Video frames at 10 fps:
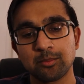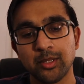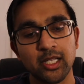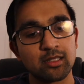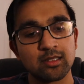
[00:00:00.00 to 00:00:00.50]

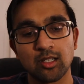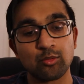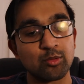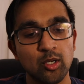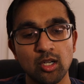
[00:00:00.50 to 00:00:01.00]
But
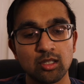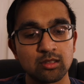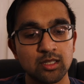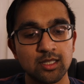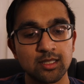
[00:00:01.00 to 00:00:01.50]

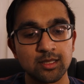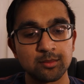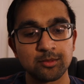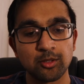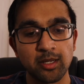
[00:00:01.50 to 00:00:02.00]

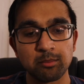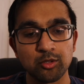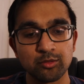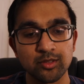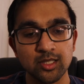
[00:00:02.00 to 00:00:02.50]
overall, great
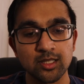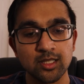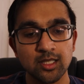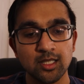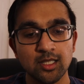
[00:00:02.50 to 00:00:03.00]
movie.
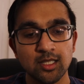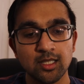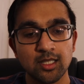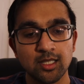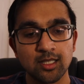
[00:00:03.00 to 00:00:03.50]

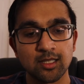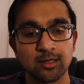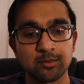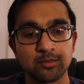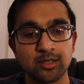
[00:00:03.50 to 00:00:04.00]

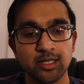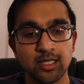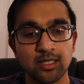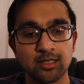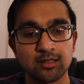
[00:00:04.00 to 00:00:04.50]

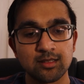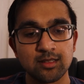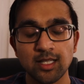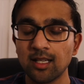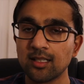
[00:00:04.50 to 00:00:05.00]
And
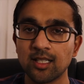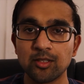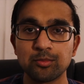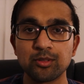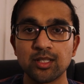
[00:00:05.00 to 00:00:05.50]
yeah, I
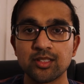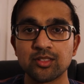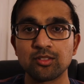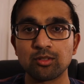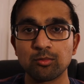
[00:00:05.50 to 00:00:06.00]
hope you
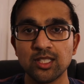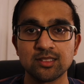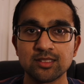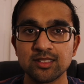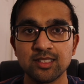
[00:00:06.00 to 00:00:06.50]
guys are doing
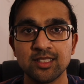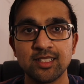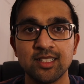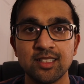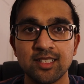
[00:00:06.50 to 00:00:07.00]
well.
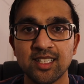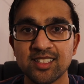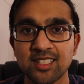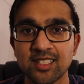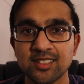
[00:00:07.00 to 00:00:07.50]

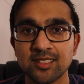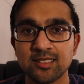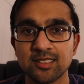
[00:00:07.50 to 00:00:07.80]
Thanks, guys.